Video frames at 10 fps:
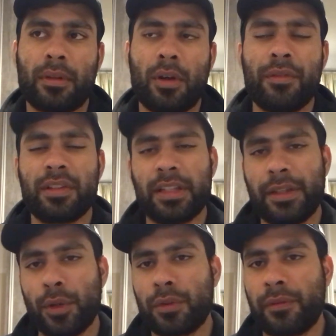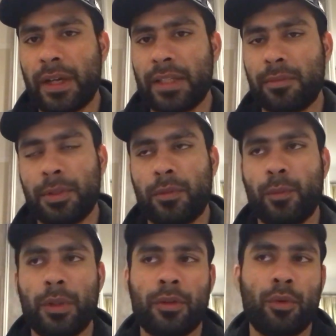Obviously those fights
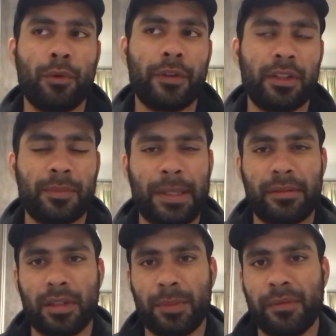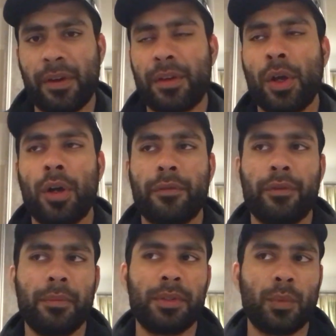with Crawford and Spence, it'd be very hard
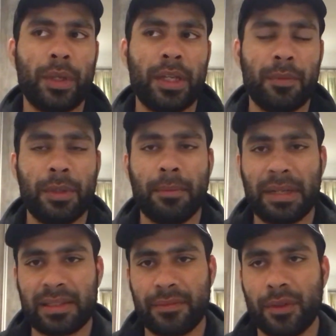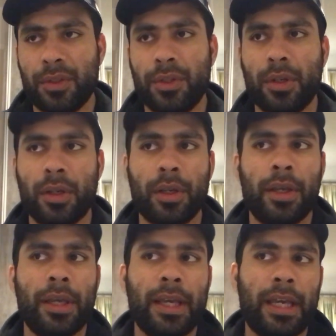for him to win. He'd be a massive underdog,
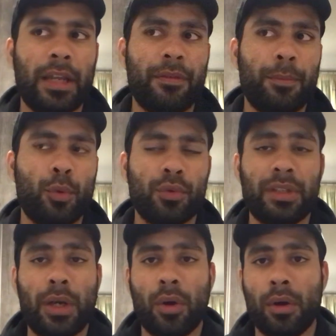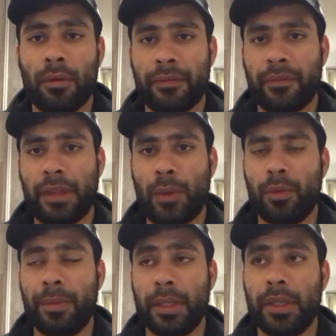and if he pulls that off, that
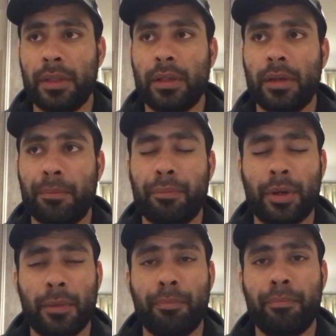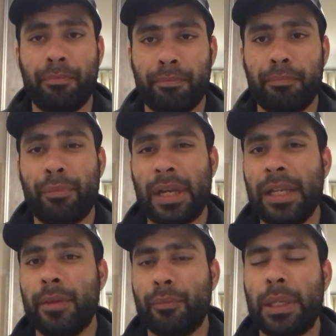would be a
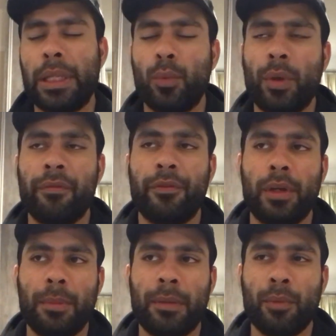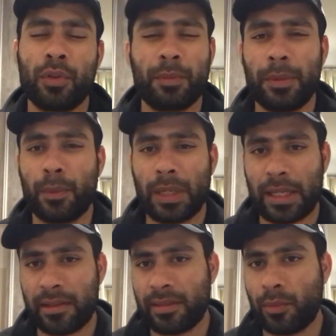brilliant, brilliant win for him. And most people,
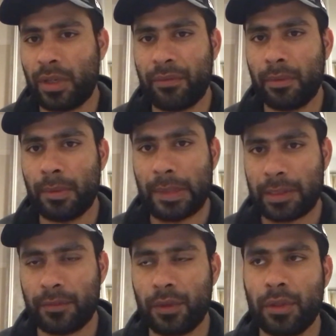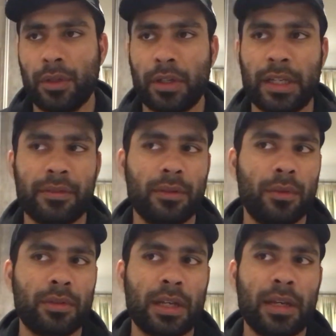like I said, would have him a massive underdog against
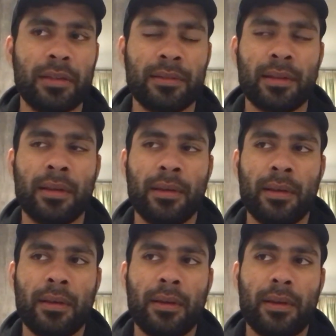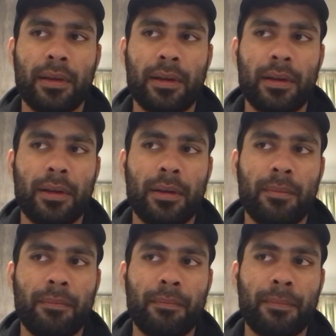those guys. But